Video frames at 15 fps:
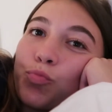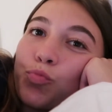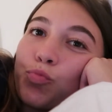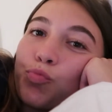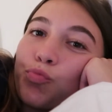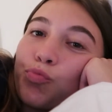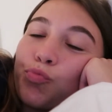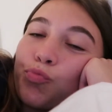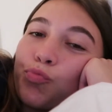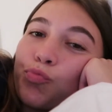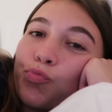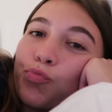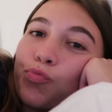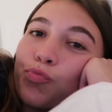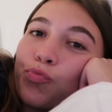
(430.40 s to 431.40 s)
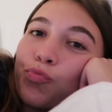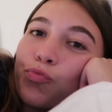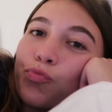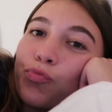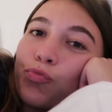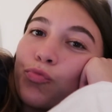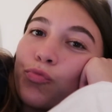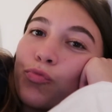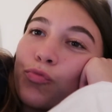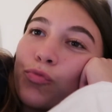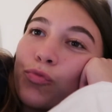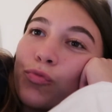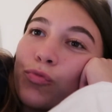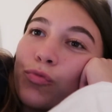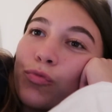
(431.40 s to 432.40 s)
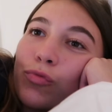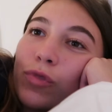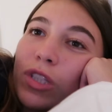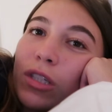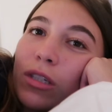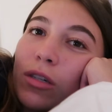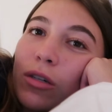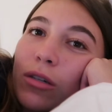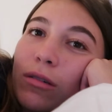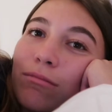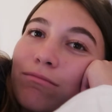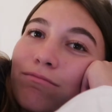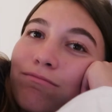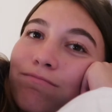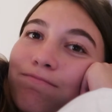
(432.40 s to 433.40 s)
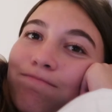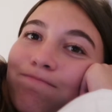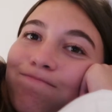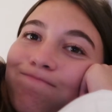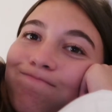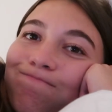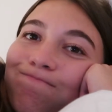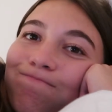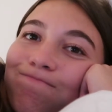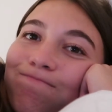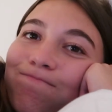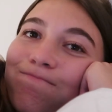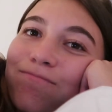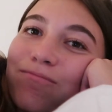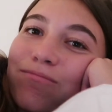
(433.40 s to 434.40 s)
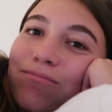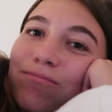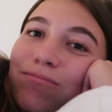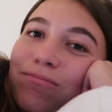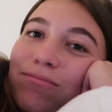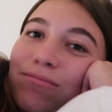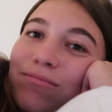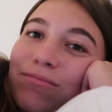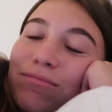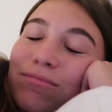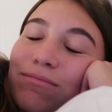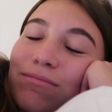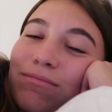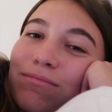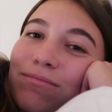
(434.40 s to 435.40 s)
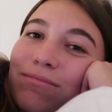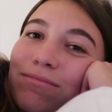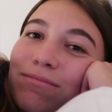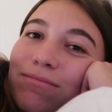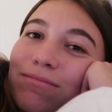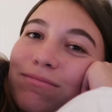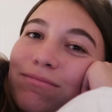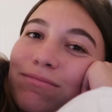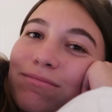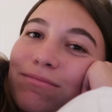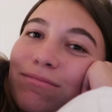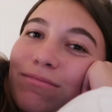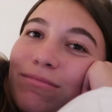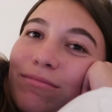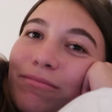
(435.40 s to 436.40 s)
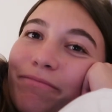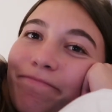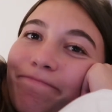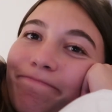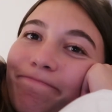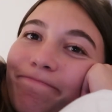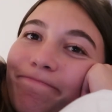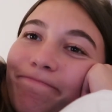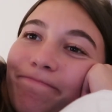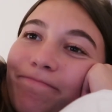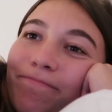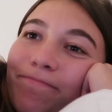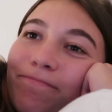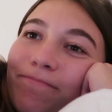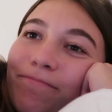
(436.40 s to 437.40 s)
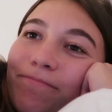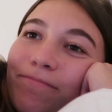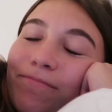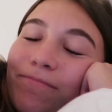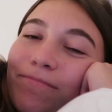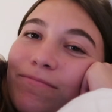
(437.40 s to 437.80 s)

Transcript: No one is speaking in this clip.